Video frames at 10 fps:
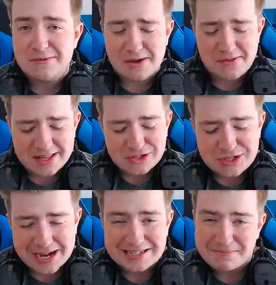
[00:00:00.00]
about this
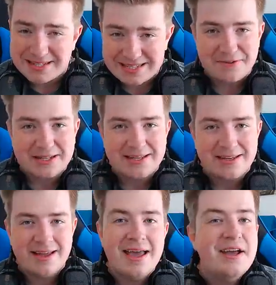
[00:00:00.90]
shack specifically,
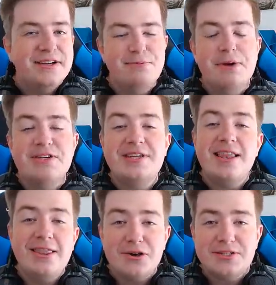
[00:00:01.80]
just because it
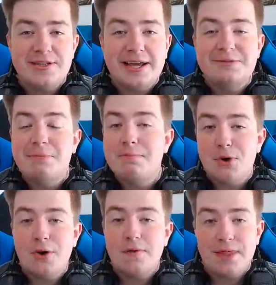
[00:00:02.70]
looks like it's been
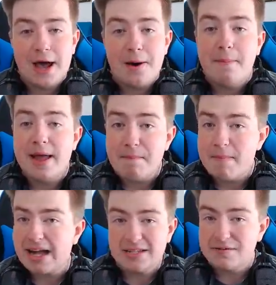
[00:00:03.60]
broken down by a
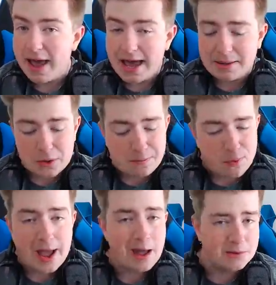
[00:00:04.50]
massive animal,
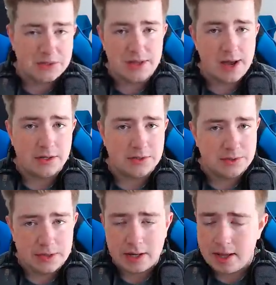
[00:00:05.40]
perhaps a dinosaur.